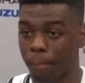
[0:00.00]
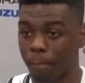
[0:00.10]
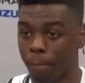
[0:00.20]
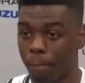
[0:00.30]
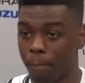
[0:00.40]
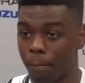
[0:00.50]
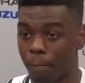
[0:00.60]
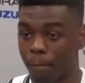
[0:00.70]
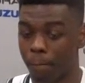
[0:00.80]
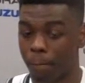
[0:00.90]

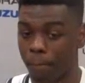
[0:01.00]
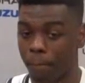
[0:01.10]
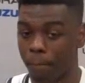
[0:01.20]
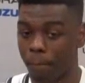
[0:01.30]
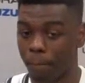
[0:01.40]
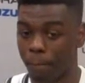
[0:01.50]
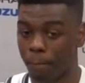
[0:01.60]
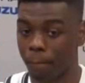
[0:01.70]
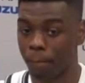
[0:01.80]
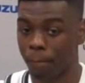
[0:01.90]

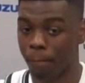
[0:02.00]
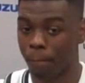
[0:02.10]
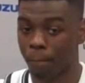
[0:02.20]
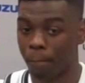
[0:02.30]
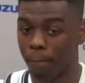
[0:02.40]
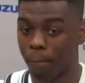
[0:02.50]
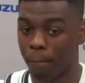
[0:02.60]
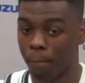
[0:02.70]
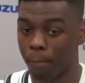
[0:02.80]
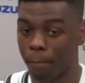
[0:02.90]

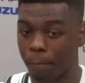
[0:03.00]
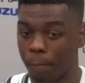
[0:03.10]
(silent)